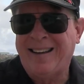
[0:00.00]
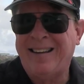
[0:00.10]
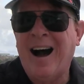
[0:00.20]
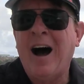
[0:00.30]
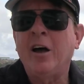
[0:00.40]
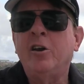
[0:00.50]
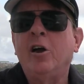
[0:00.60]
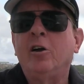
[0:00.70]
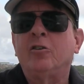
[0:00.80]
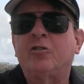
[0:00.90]
God
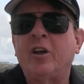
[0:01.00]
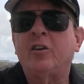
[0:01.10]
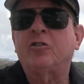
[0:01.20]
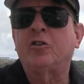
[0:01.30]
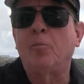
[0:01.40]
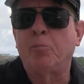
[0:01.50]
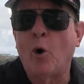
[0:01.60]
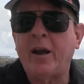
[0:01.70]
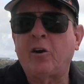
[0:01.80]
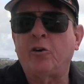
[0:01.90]
sets the
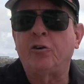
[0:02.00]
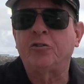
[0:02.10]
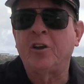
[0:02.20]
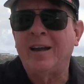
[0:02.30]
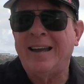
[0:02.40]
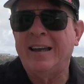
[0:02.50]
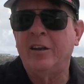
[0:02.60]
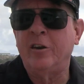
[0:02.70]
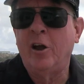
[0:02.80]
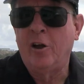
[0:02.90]
breakers
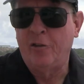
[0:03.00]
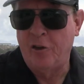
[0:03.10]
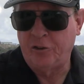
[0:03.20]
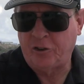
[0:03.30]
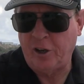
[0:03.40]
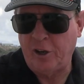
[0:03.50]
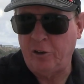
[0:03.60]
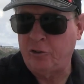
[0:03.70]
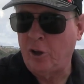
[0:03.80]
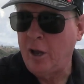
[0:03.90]
in the
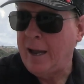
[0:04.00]
seas.